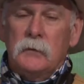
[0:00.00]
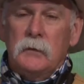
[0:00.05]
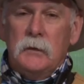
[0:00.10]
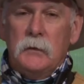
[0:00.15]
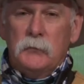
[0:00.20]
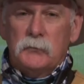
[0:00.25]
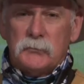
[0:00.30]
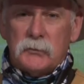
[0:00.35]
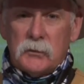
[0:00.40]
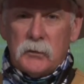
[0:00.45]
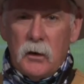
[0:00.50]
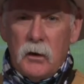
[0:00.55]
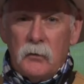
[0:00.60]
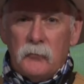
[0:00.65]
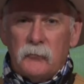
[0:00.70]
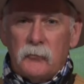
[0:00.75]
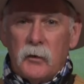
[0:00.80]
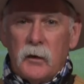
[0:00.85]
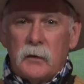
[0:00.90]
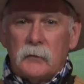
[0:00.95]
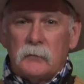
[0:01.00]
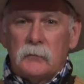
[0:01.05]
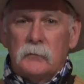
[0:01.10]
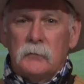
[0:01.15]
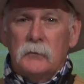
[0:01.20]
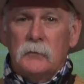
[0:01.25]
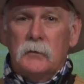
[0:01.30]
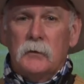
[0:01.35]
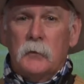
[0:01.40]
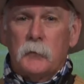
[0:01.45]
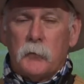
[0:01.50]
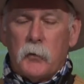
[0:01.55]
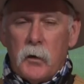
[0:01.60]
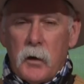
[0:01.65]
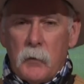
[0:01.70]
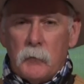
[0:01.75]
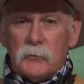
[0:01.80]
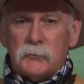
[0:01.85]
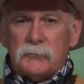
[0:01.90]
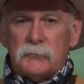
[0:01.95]
It was a contract, a
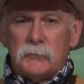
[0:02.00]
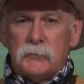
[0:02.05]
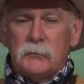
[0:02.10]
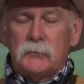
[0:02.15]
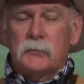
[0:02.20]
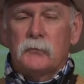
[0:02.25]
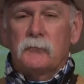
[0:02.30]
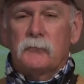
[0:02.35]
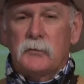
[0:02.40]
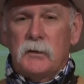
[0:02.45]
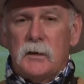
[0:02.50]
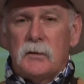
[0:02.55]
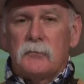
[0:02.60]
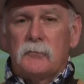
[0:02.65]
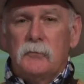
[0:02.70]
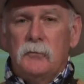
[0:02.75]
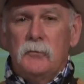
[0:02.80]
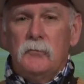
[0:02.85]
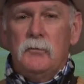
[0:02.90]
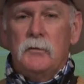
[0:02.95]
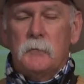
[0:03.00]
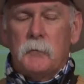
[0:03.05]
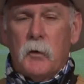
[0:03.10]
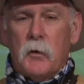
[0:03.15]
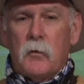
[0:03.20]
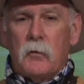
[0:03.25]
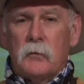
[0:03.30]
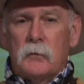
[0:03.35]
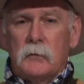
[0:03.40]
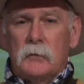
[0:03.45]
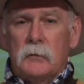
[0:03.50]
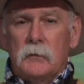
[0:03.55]
promise, till death do you part.